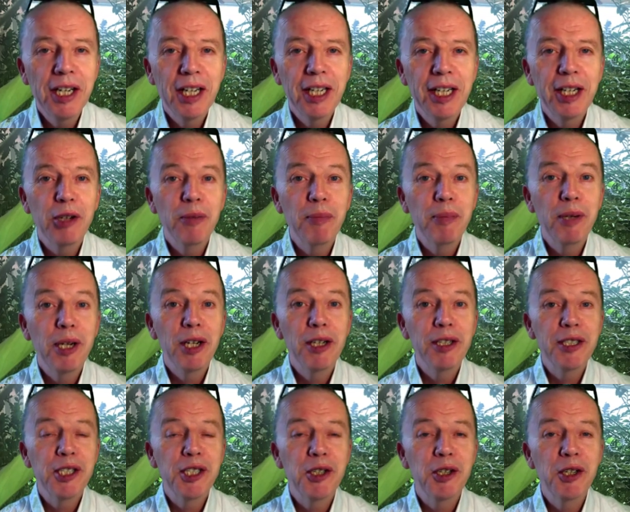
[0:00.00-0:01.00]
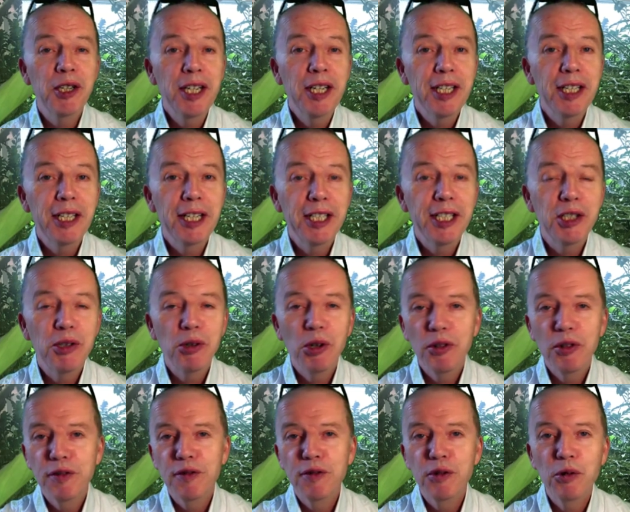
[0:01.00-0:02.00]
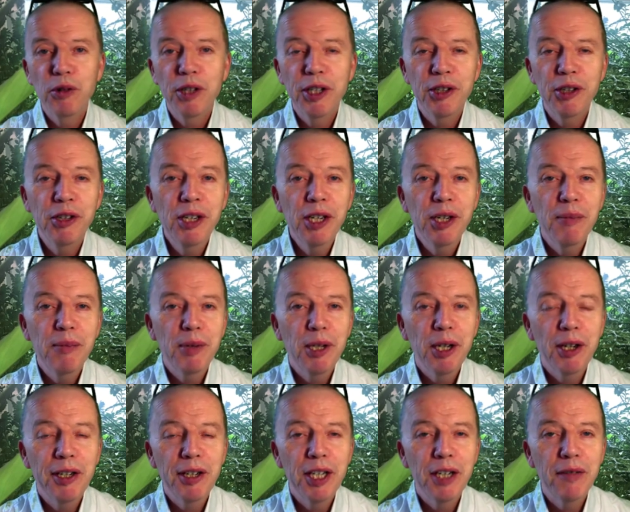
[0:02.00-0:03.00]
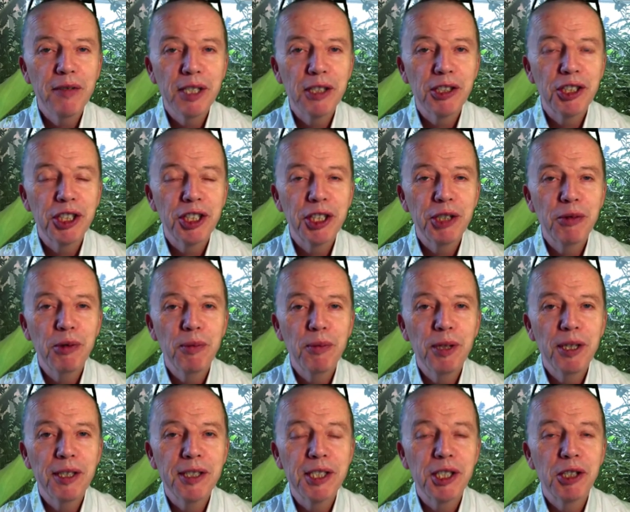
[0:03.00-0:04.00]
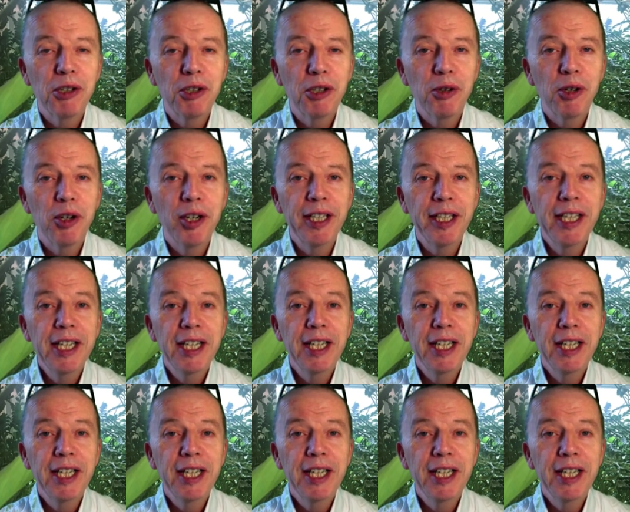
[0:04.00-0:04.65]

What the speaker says: a little plant tour later on for all you plant lovers. I'll show you what plants I've got growing